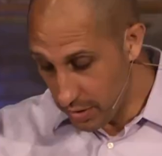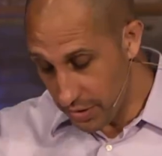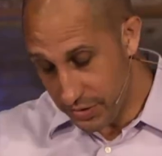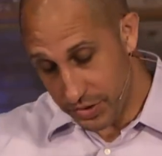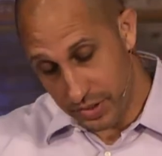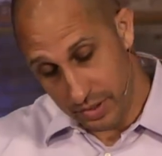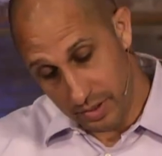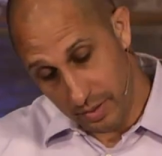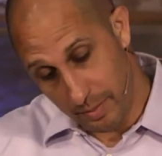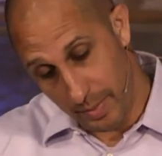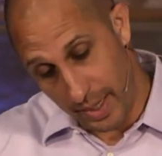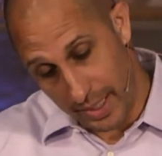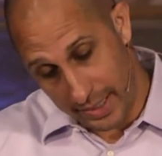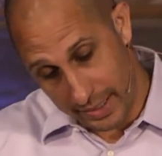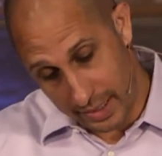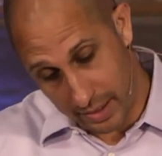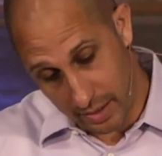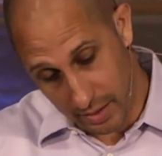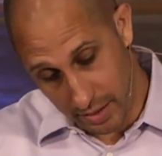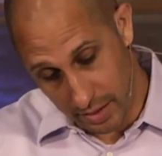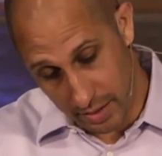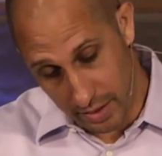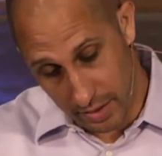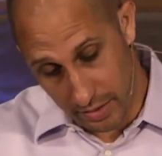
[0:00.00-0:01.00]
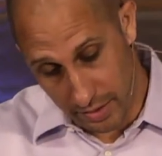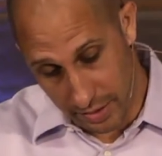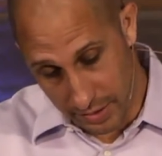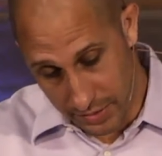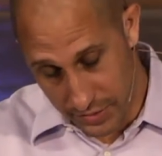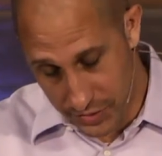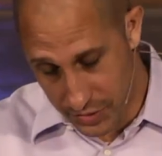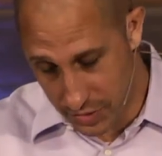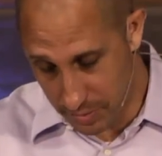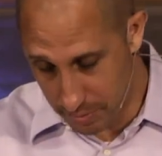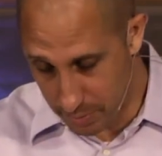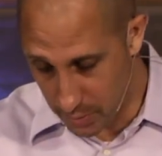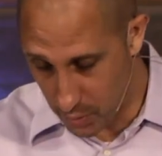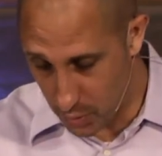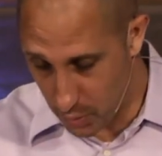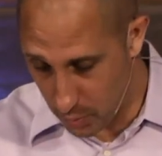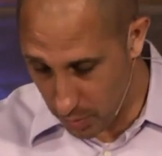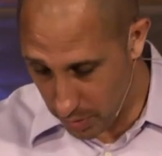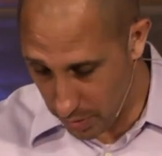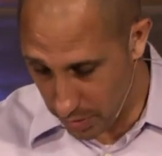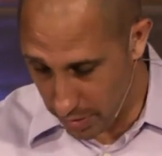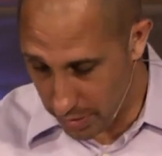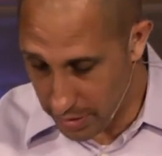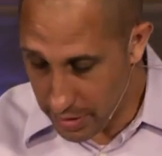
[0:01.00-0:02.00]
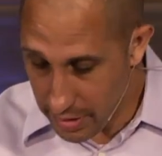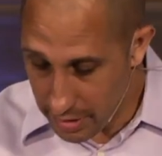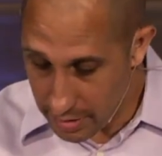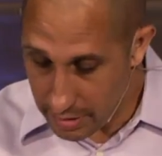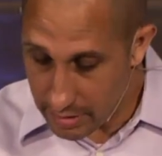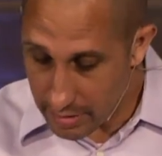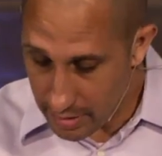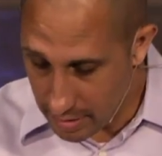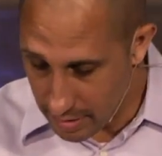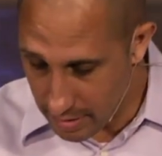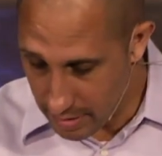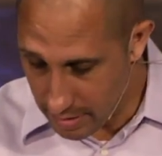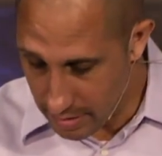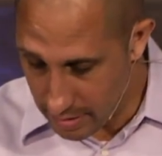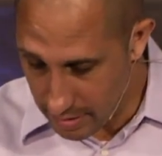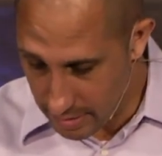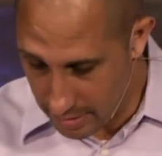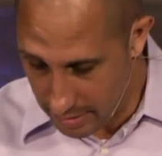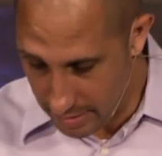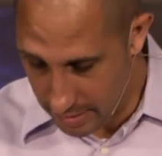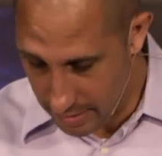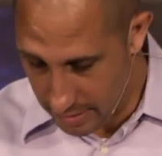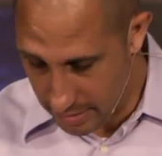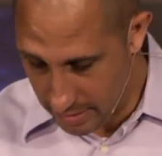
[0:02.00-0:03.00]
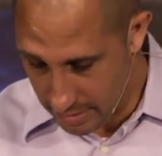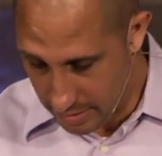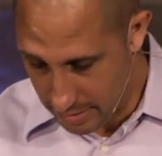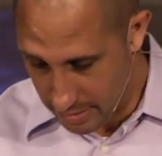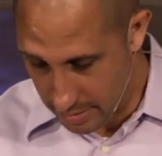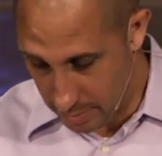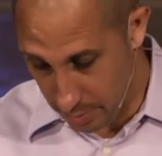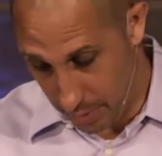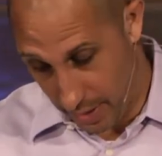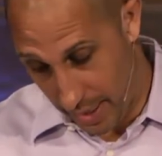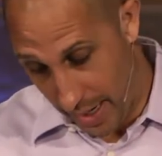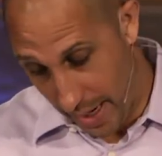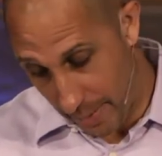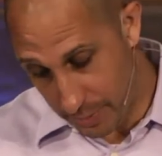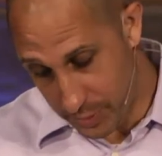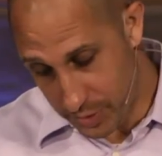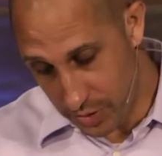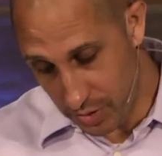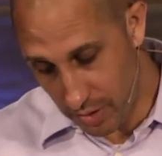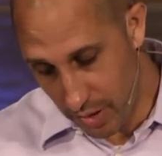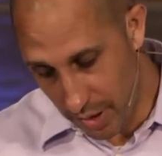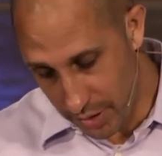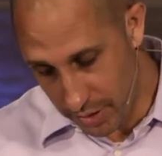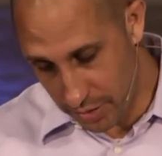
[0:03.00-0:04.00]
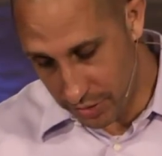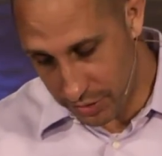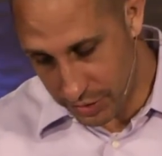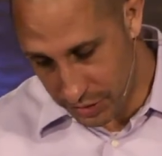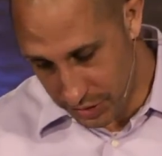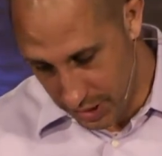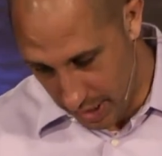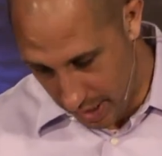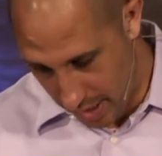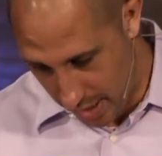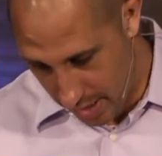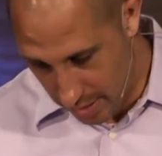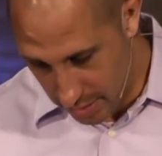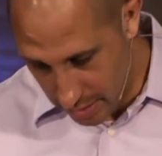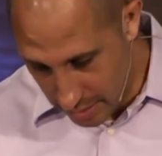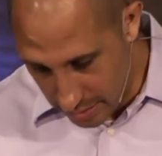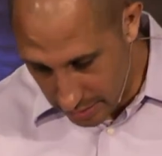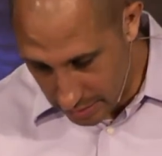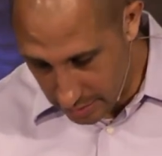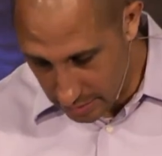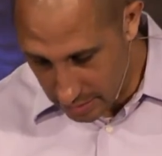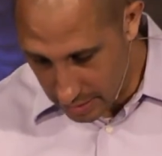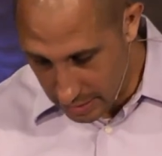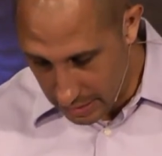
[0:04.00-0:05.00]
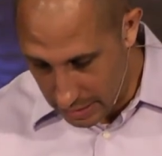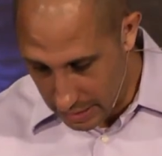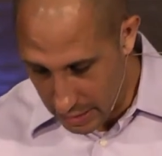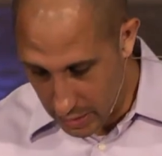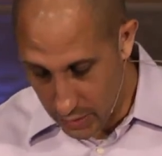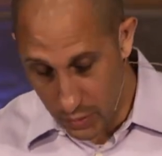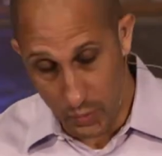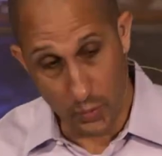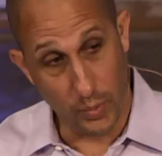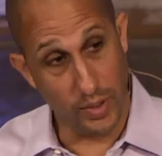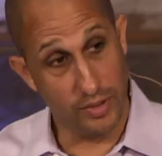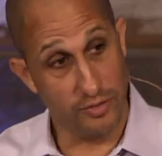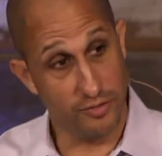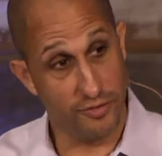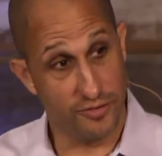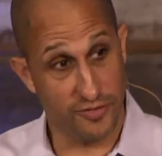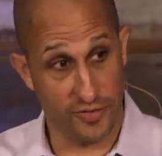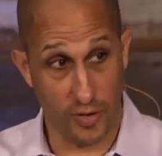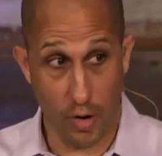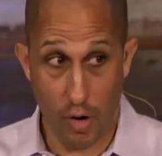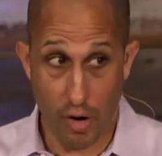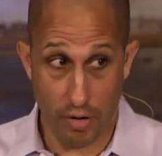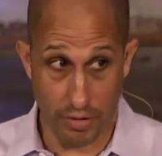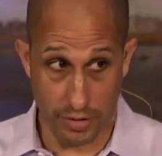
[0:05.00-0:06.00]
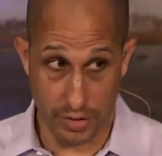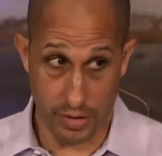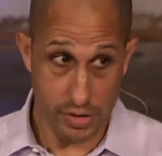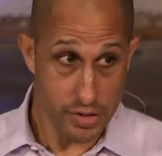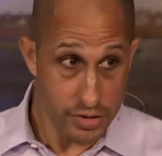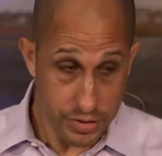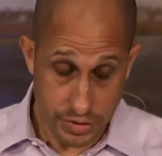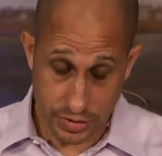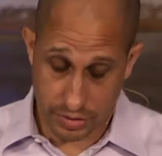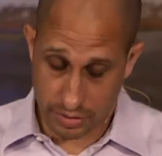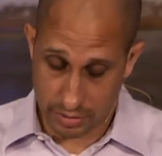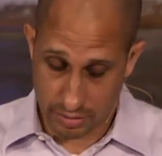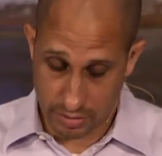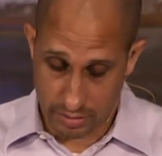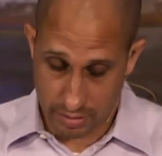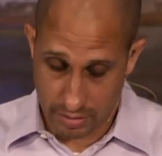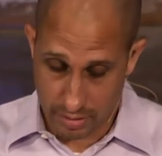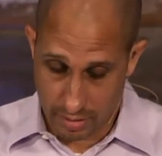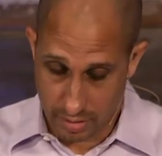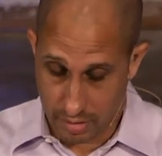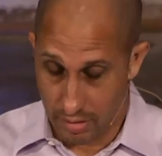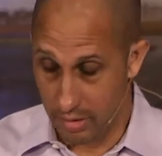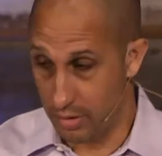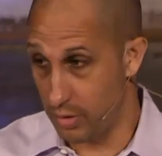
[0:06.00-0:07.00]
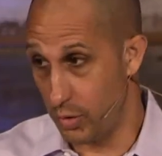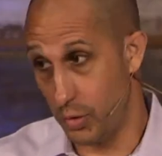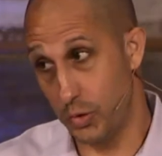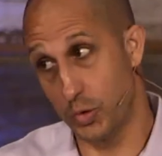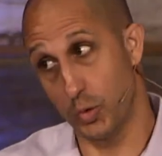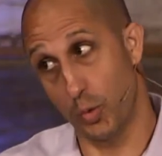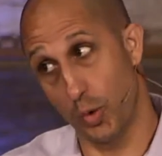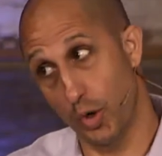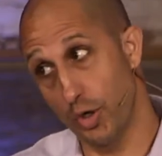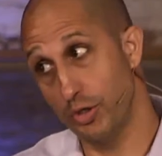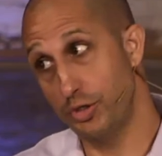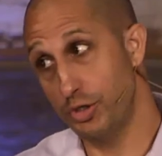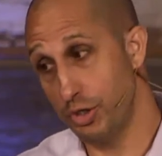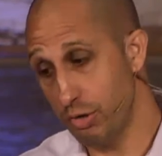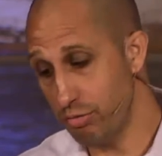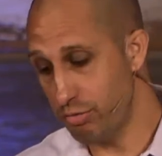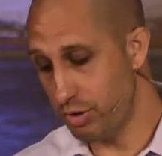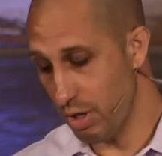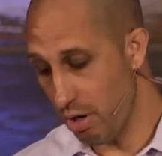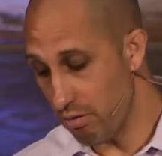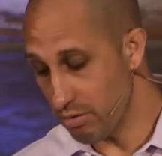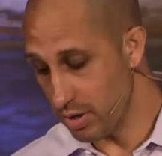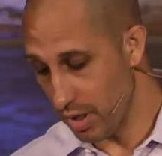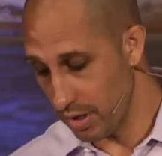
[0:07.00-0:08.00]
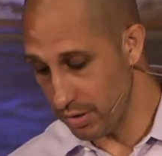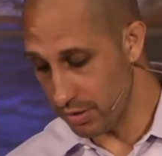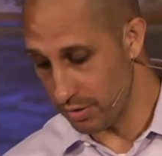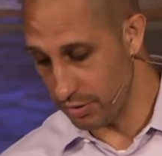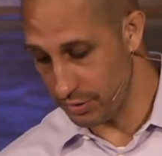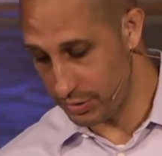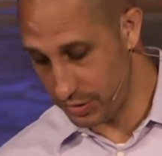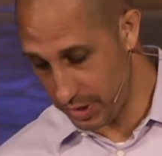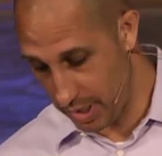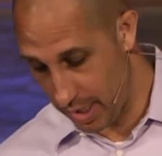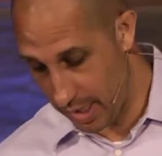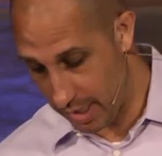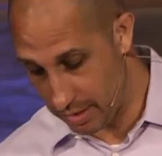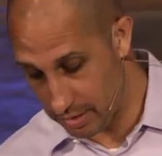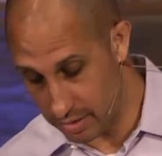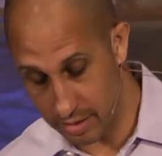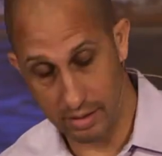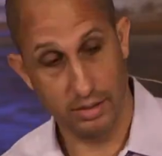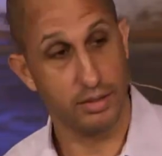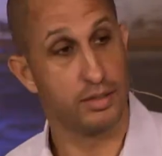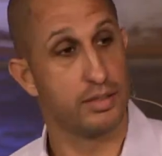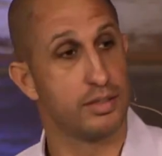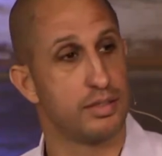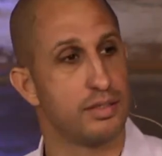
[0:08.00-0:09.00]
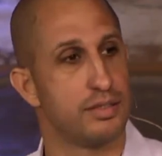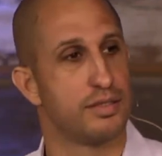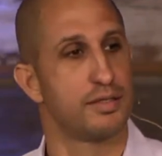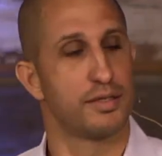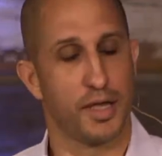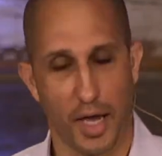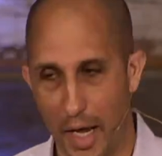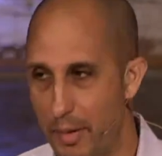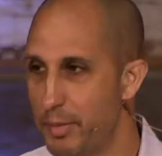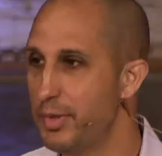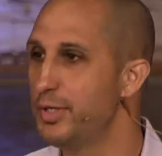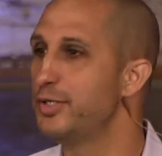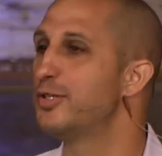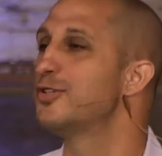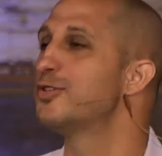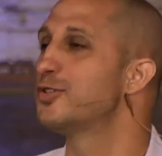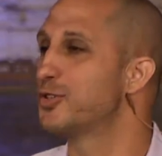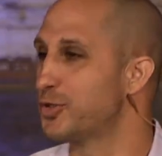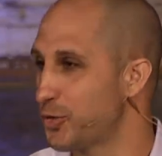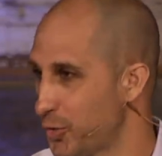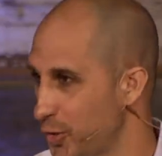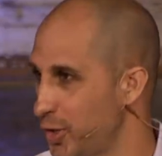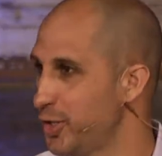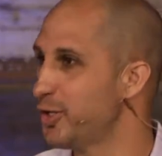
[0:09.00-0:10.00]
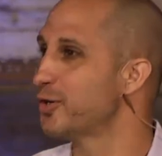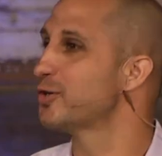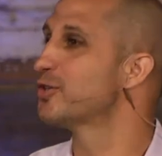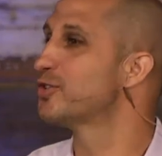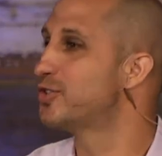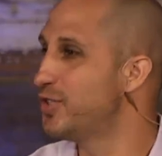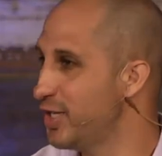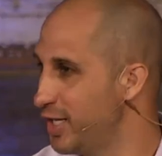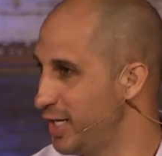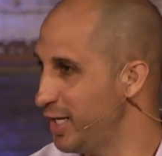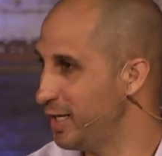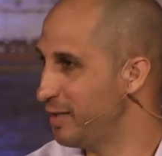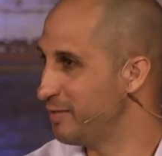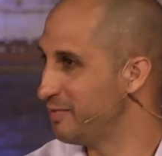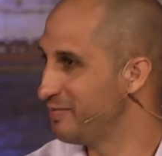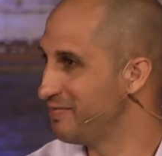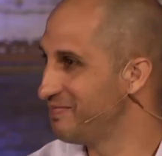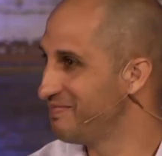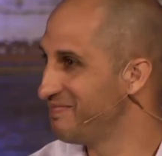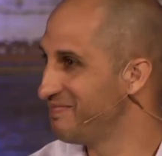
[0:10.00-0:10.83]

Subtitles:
listen to my clear and simple word, perhaps you'll understand when foreigners, whose words you don't understand, come and destroy your city."